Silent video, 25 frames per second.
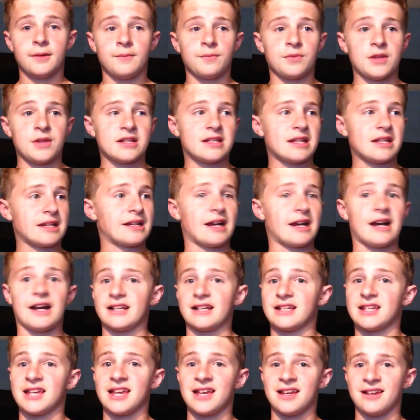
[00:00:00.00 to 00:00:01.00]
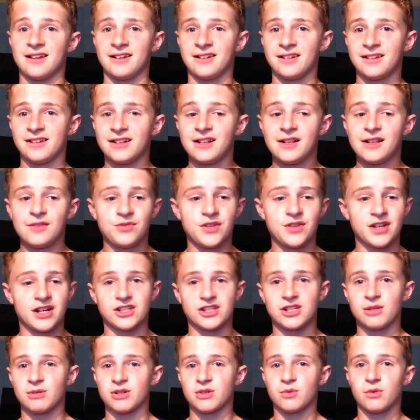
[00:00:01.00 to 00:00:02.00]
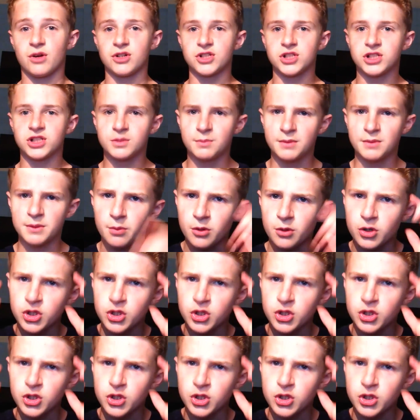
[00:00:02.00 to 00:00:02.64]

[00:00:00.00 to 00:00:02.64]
That's it, guys. Thank you guys so much for watching. It's been your boy,